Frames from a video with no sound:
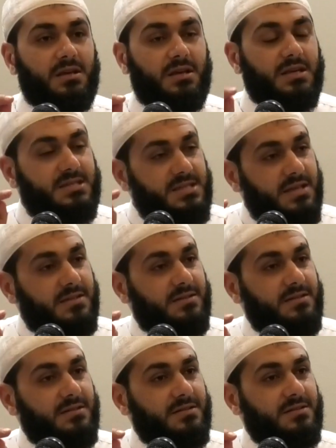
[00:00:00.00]
He
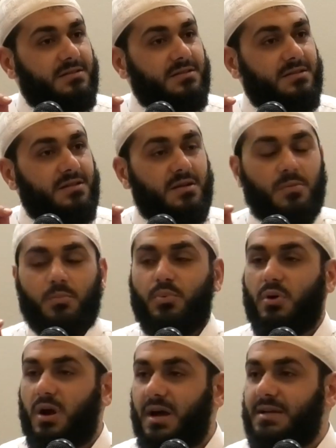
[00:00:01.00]
said,
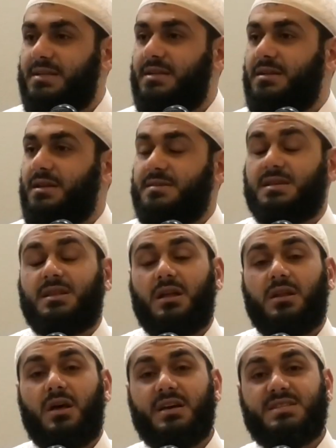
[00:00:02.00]
pride, he said,
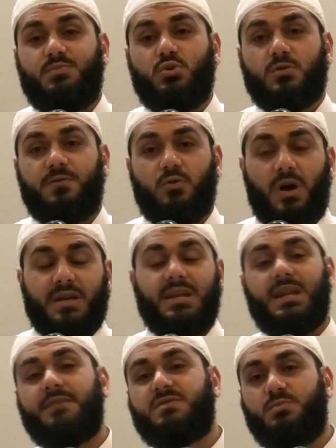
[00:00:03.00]
Allah is beautiful and He
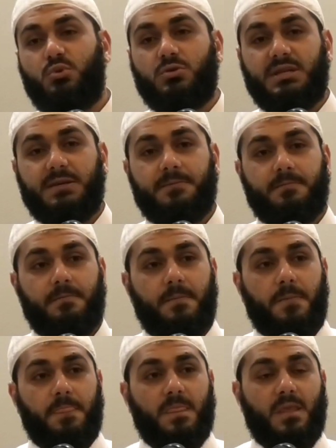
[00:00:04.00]
loves beauty.
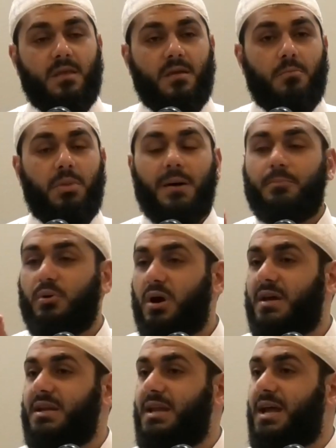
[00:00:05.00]
But
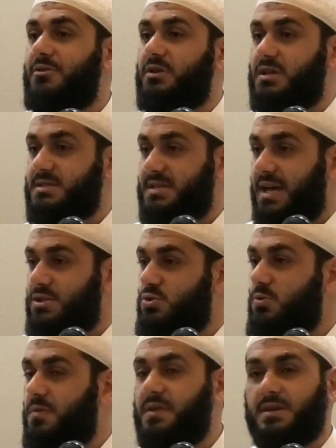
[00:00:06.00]
pride and arrogance are
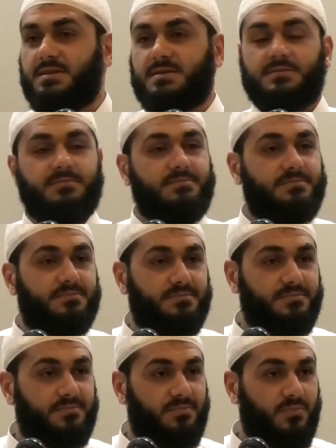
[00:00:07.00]
two things.
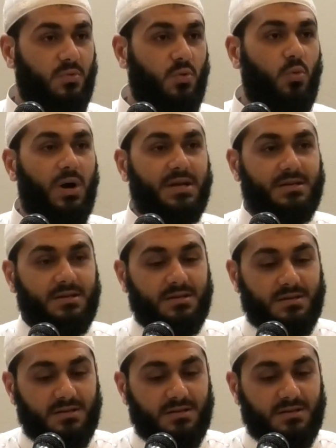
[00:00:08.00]
One,